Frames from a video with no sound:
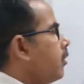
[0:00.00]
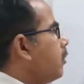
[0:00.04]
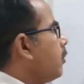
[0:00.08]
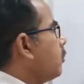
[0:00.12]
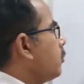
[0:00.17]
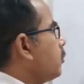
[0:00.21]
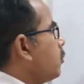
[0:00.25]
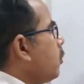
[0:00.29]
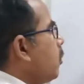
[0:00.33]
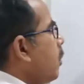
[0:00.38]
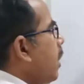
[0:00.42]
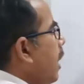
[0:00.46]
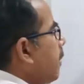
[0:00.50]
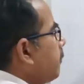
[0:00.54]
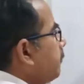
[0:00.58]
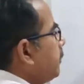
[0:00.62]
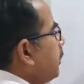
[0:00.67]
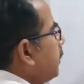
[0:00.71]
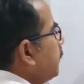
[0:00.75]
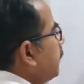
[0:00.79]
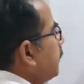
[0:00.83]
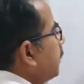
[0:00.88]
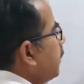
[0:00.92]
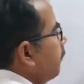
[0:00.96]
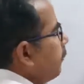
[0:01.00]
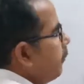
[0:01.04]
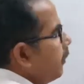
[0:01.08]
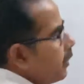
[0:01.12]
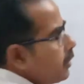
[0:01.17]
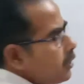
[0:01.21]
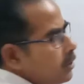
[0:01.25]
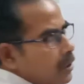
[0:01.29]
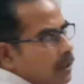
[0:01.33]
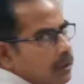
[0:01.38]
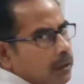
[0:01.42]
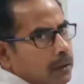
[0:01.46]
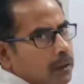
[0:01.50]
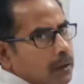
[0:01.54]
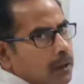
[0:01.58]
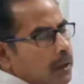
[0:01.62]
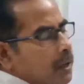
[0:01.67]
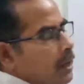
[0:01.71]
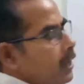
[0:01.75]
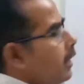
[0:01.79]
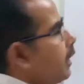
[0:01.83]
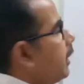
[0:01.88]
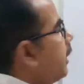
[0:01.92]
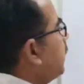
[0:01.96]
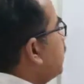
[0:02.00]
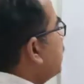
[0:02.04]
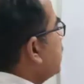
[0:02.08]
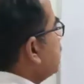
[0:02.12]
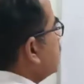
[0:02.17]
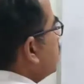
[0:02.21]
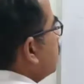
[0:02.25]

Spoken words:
So after the definition, let us